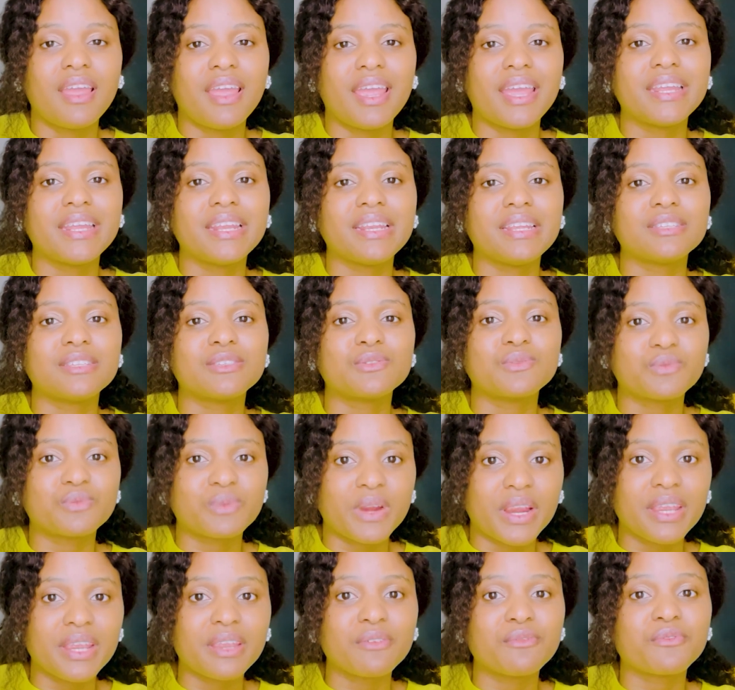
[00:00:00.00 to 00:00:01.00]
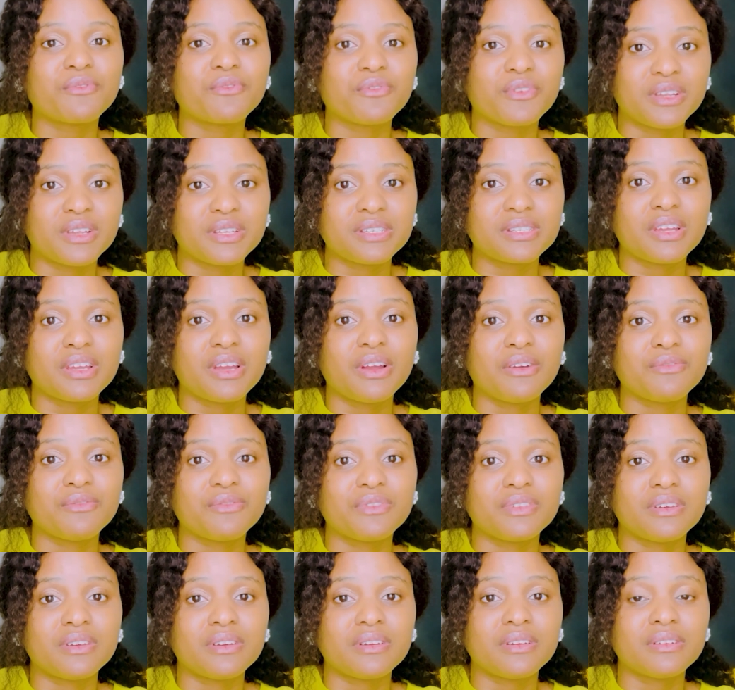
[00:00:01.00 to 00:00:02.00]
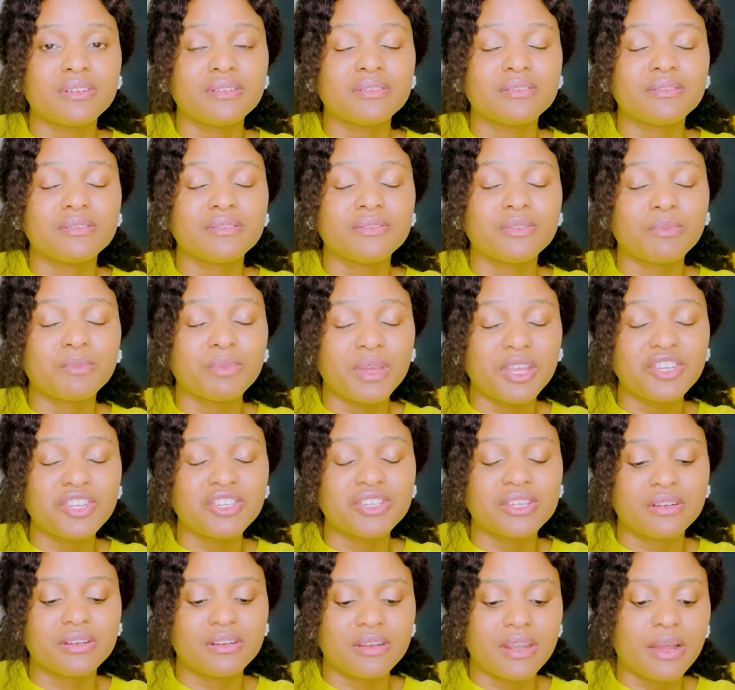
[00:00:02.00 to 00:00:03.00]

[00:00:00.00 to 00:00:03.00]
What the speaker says: And it's right in front of the patient.